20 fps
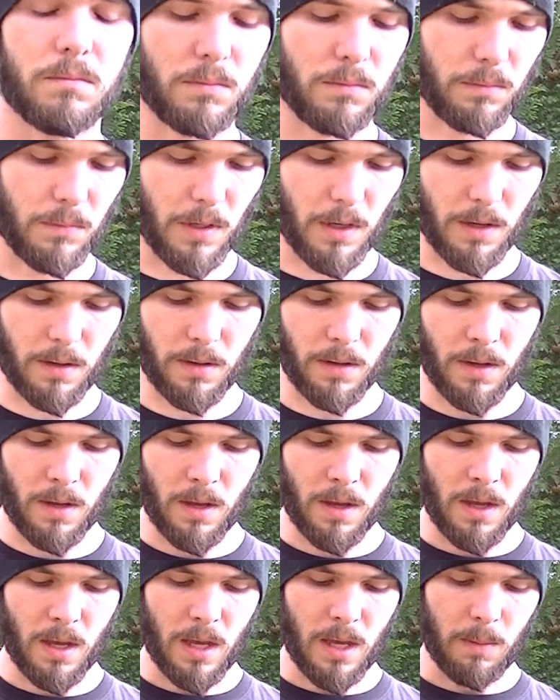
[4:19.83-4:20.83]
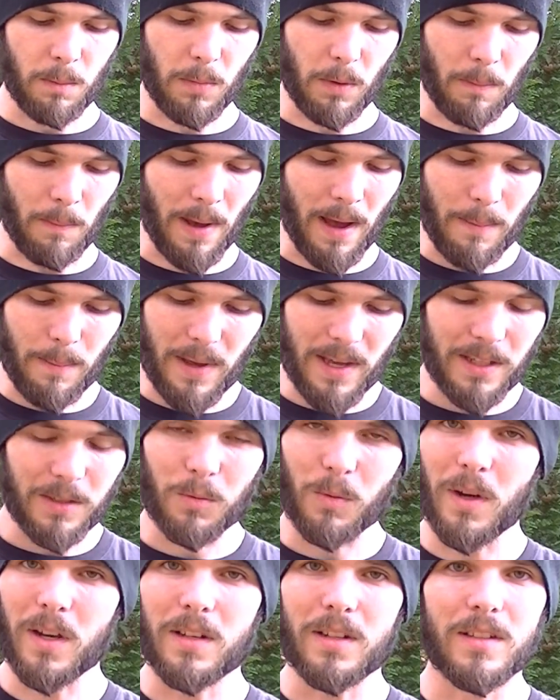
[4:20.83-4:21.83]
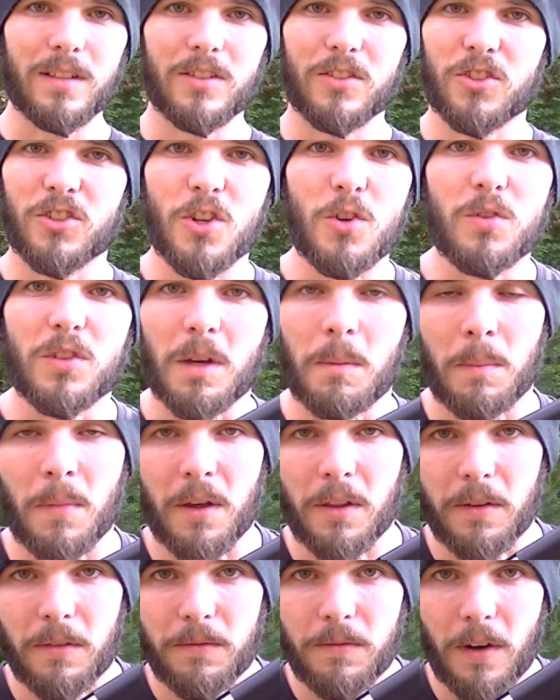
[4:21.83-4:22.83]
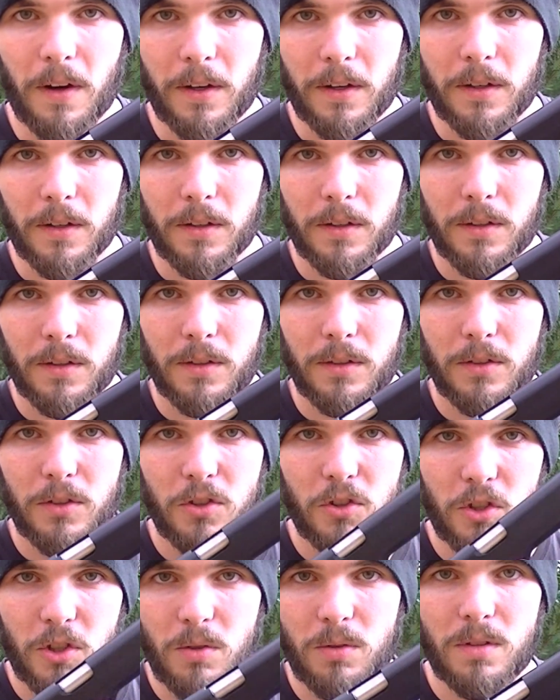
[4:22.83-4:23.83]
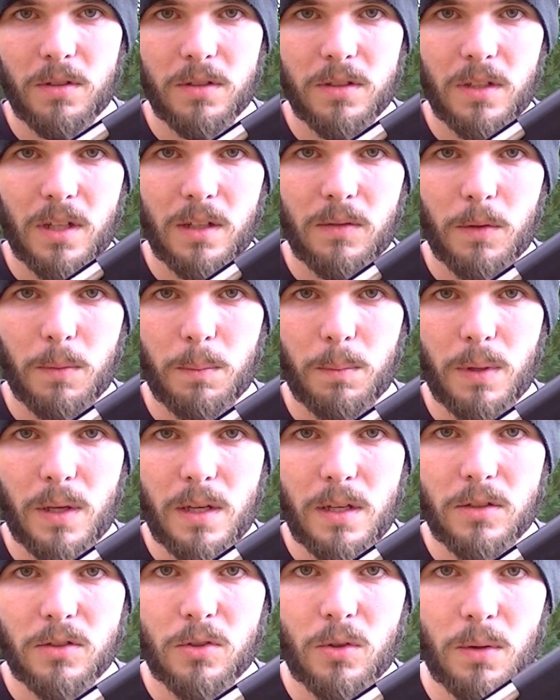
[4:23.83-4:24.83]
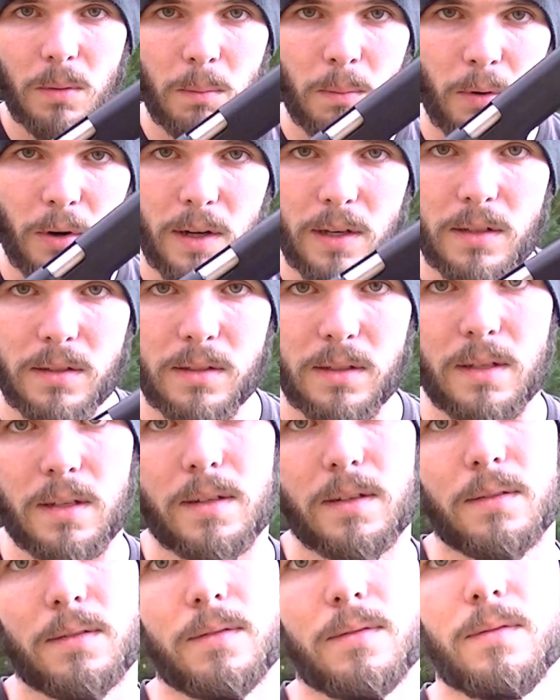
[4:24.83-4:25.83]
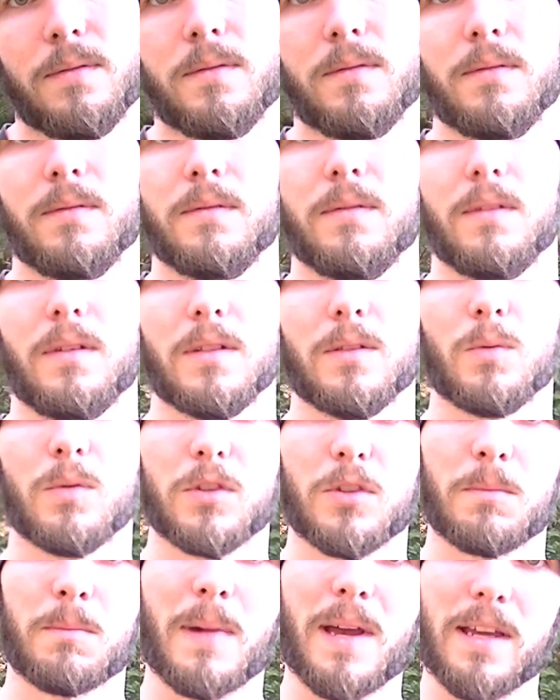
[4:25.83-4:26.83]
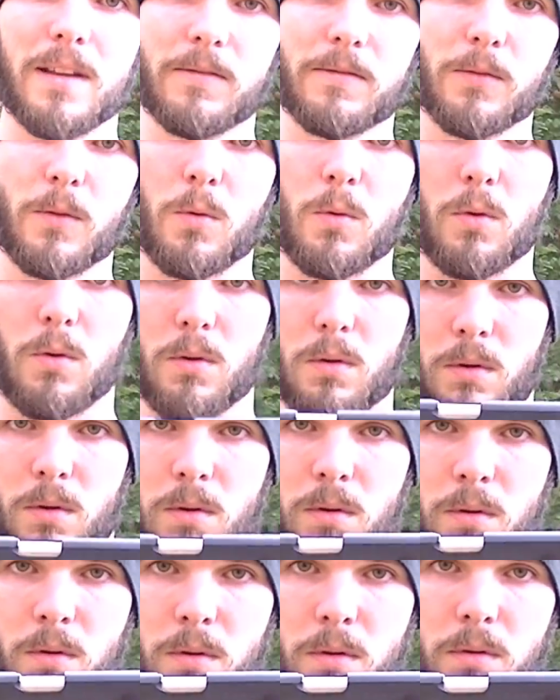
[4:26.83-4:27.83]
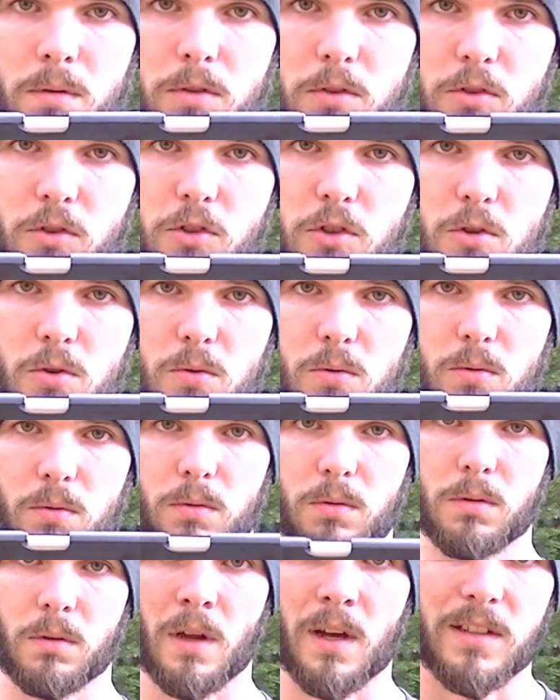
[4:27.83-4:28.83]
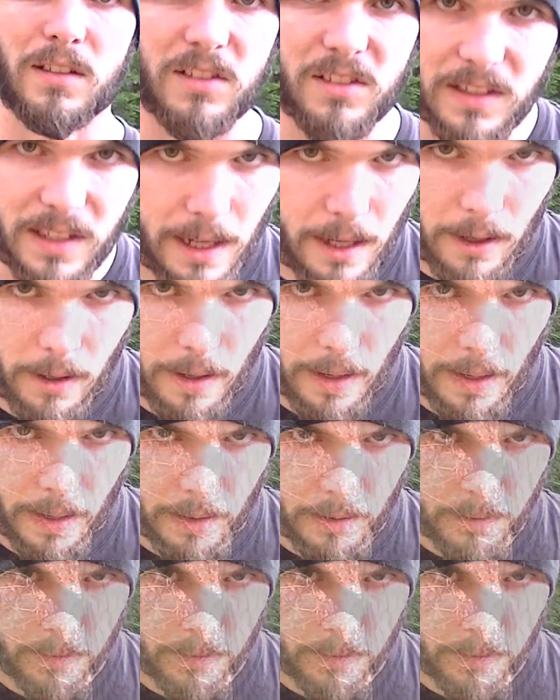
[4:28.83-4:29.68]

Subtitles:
Okay? But my best way, just shoot the motherfucker. Shoot the son of a bitch till it breaks in. That's what they're made for. To shoot, not stare at.